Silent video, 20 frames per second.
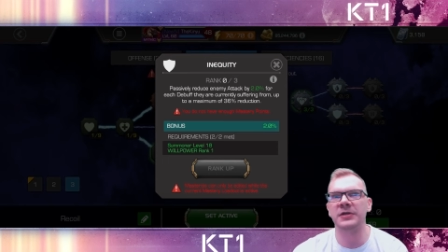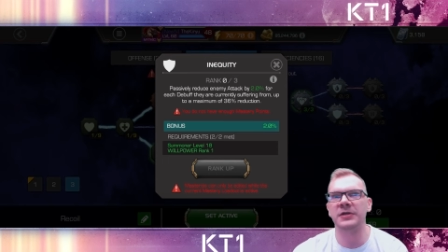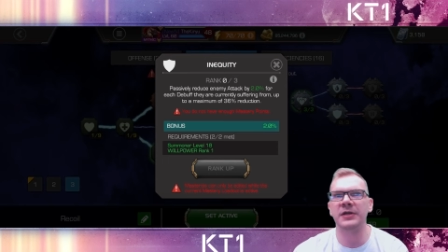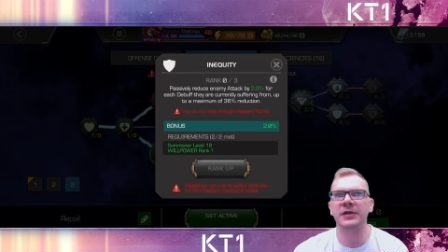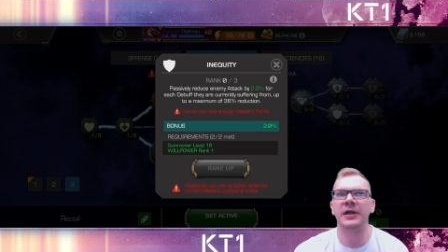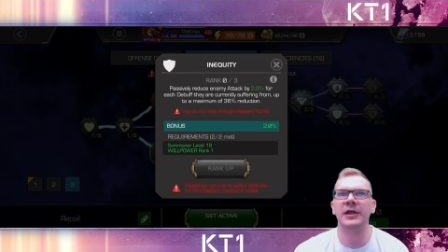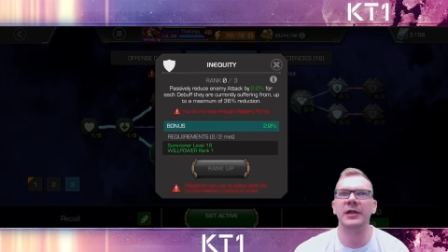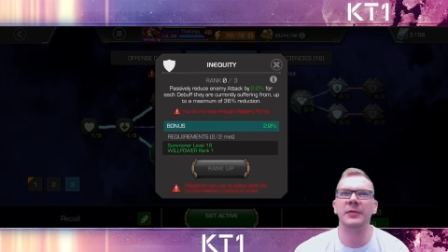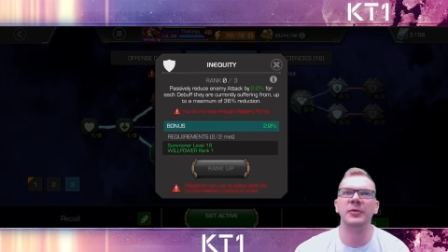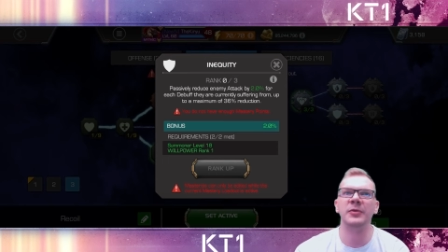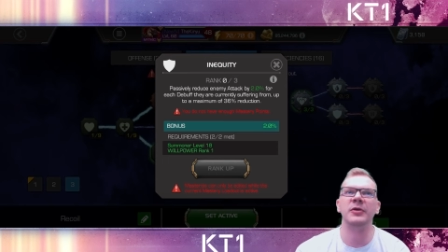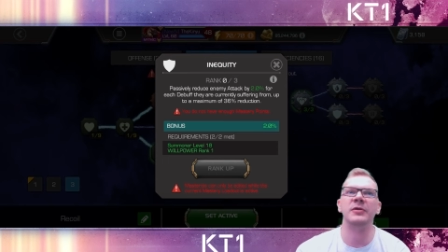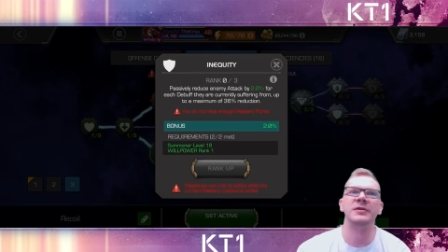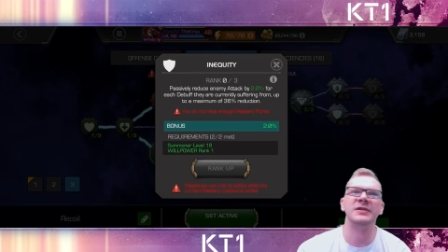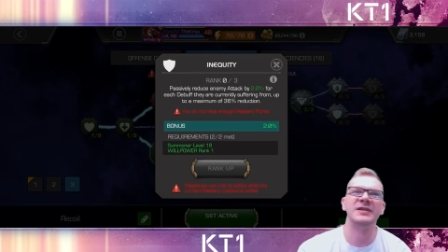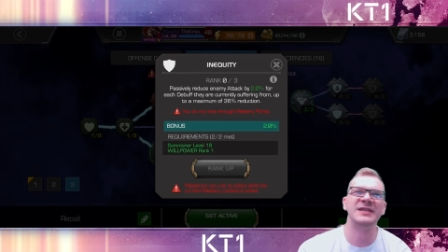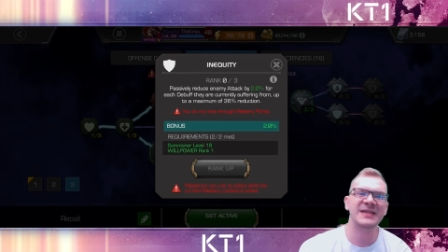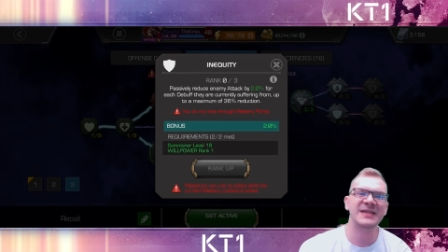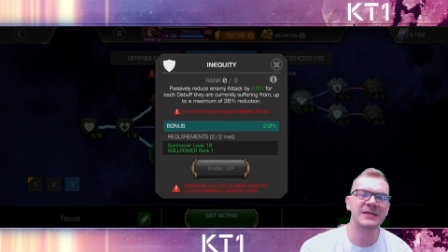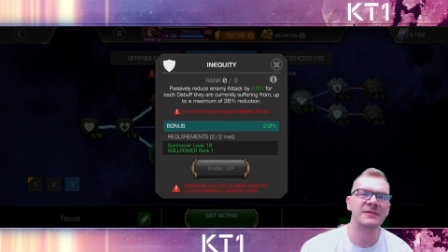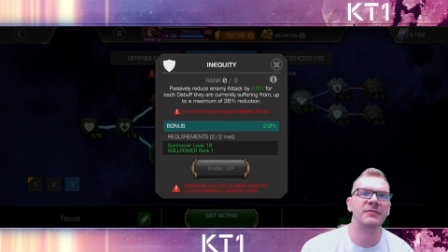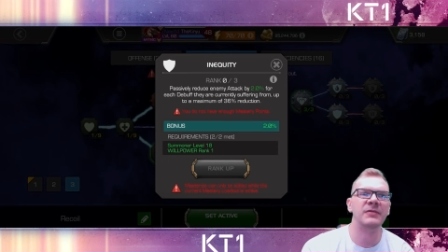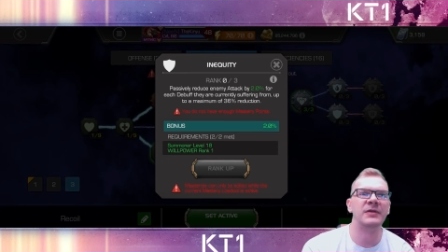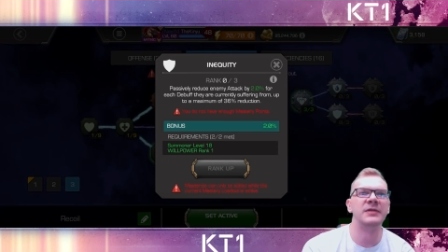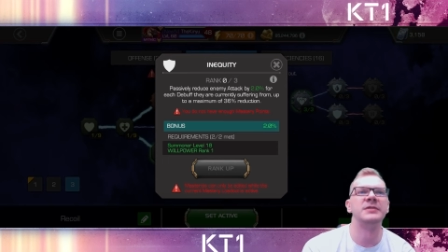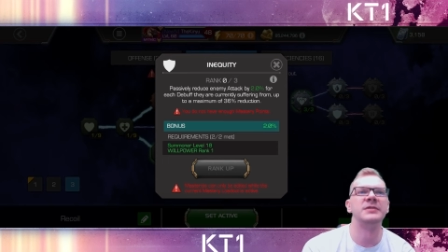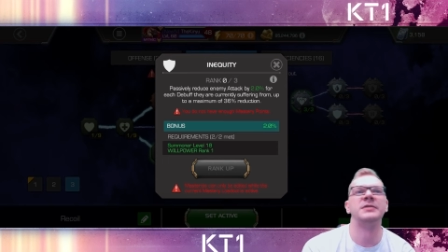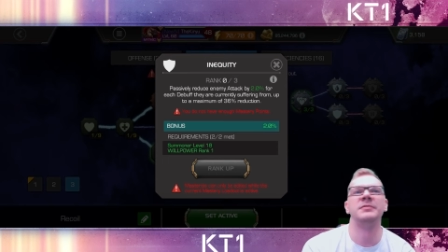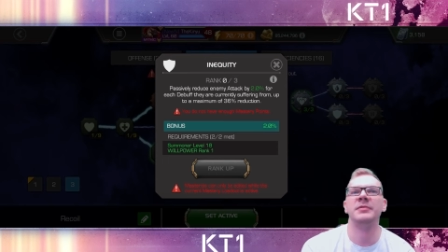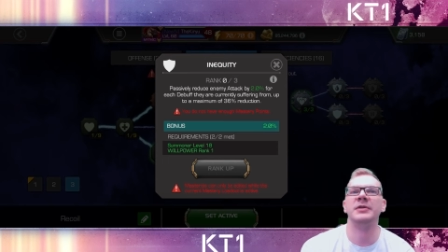can help you in
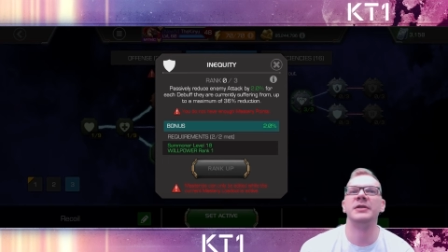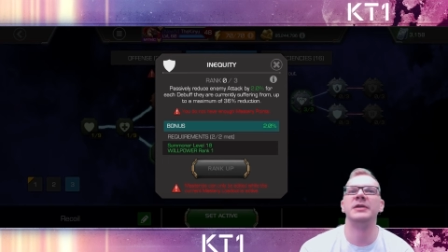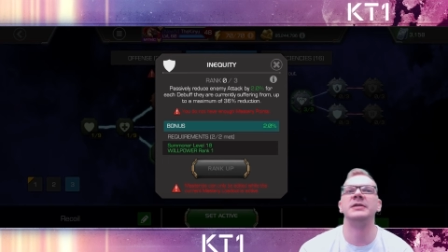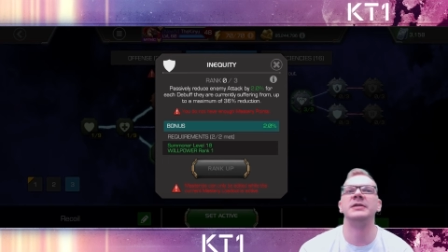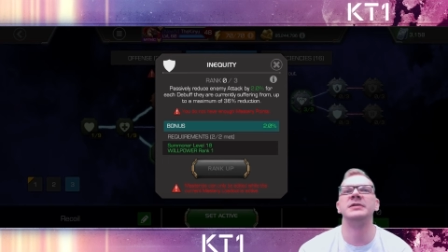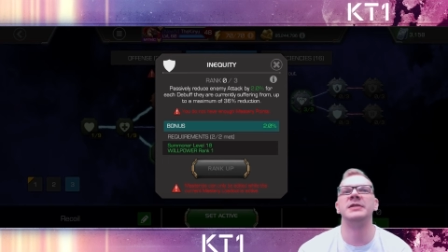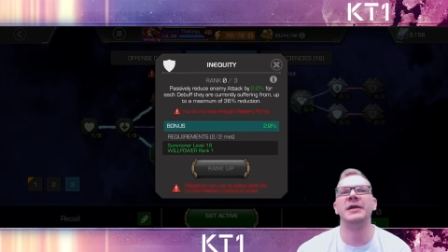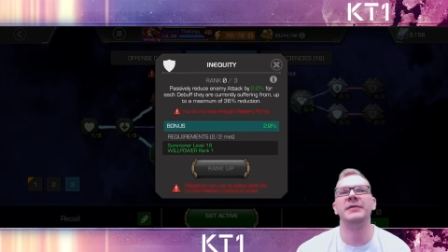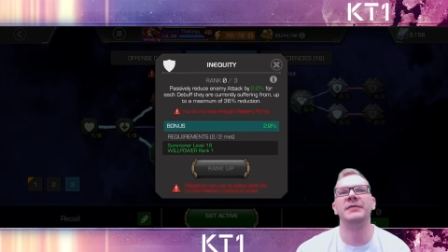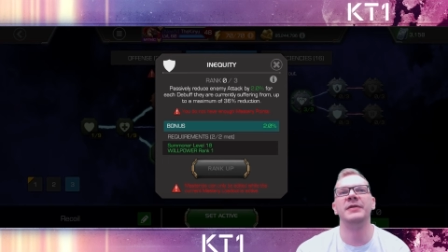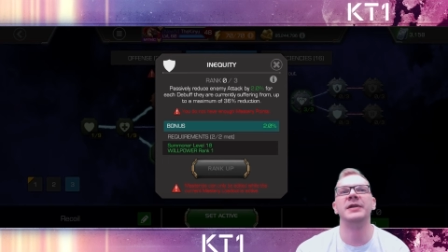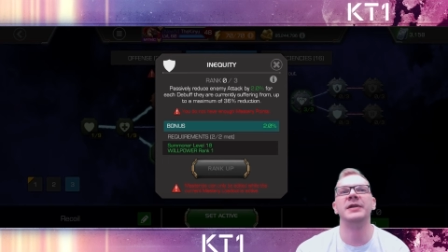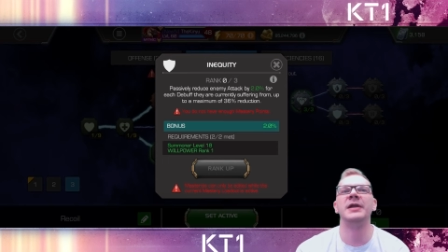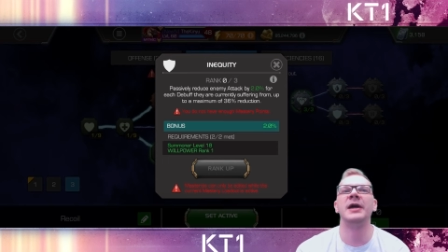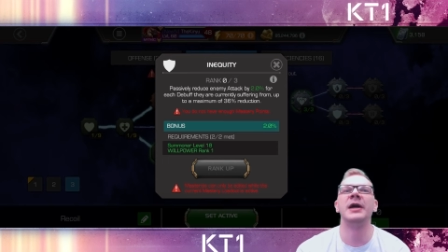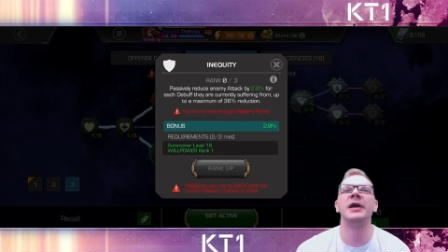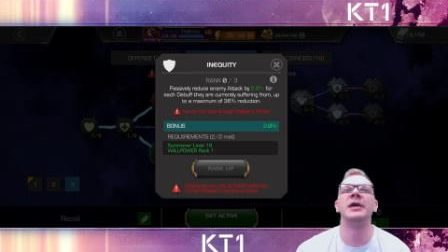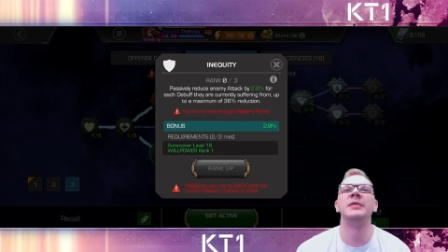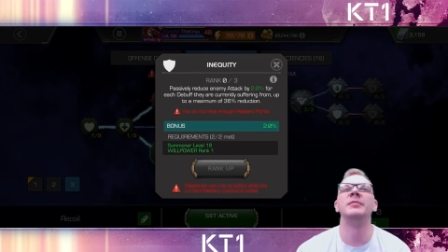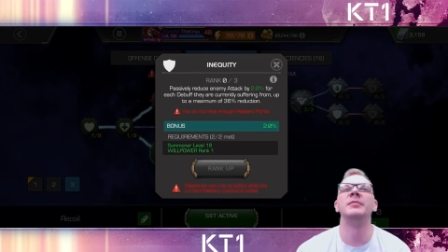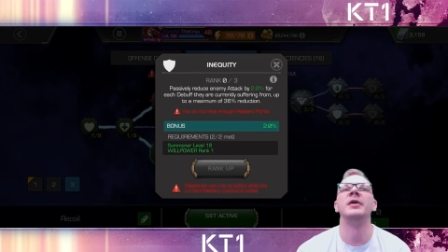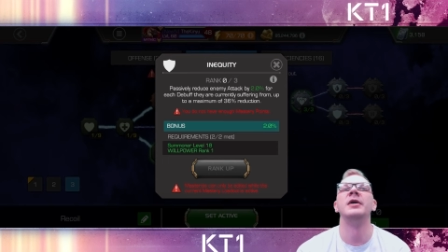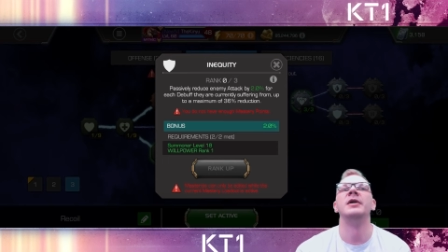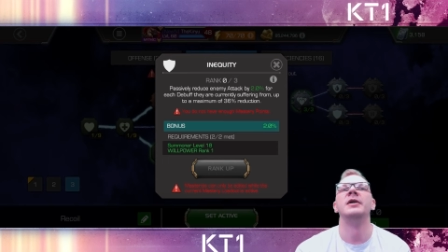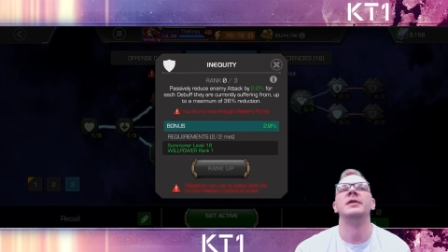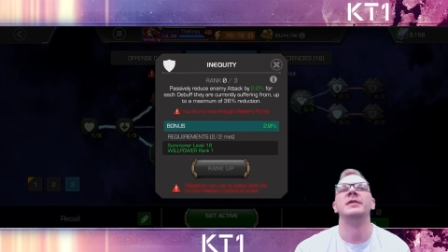defense because every time